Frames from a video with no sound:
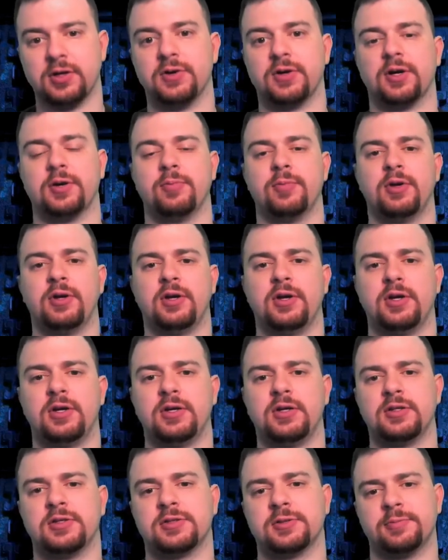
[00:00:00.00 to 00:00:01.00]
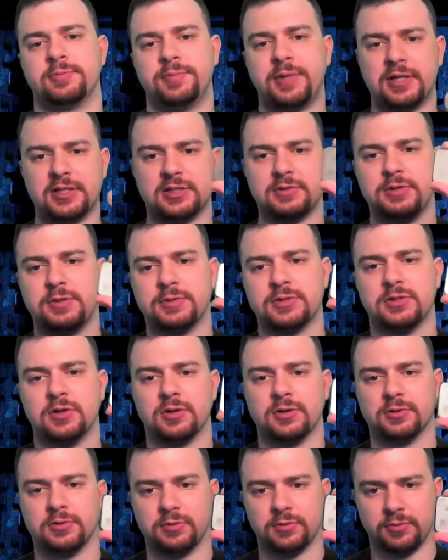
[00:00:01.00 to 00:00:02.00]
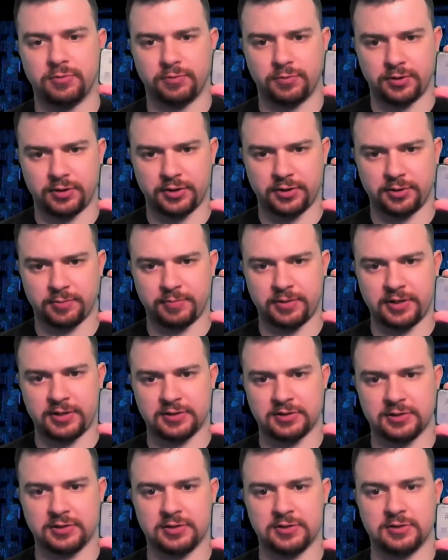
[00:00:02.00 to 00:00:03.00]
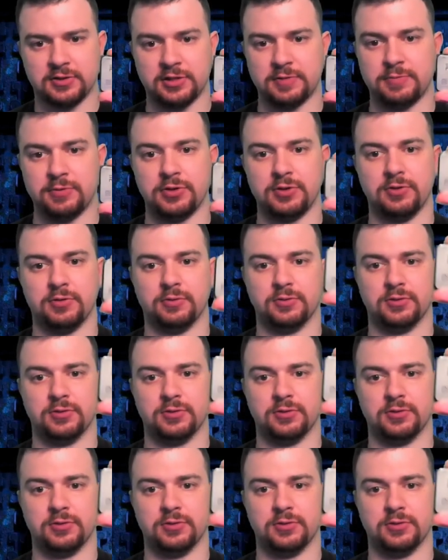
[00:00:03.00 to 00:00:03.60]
Okay. So basically we start with the basic CPU.